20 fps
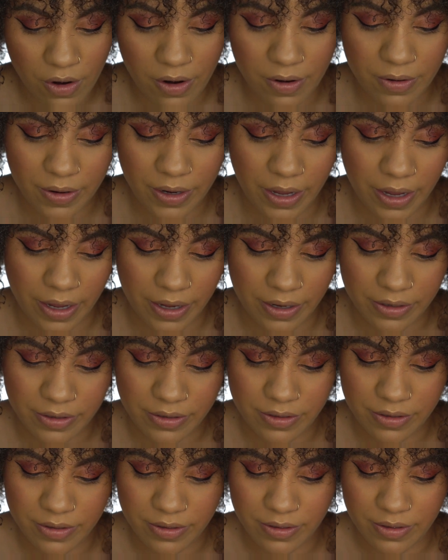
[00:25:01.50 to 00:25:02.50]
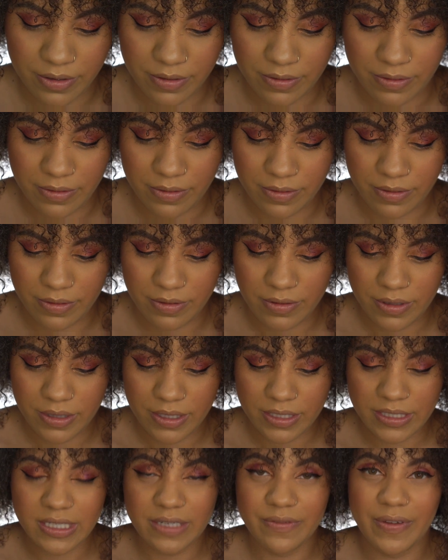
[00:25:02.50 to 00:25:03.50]
Okay.
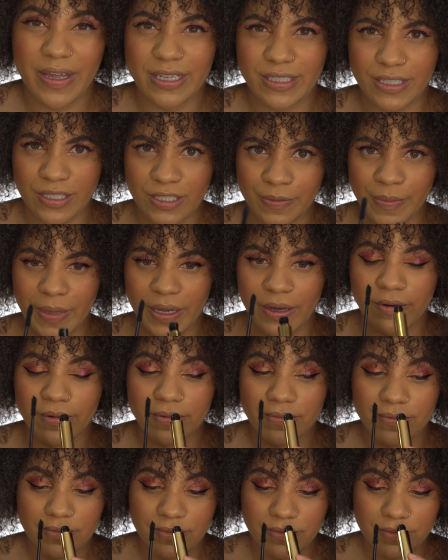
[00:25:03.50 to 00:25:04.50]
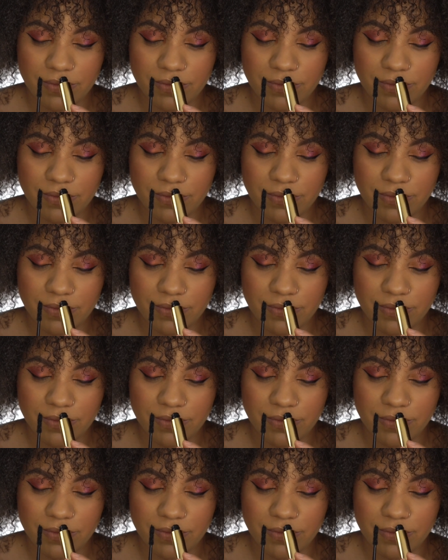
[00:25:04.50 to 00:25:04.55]
Let's see if it has a smell.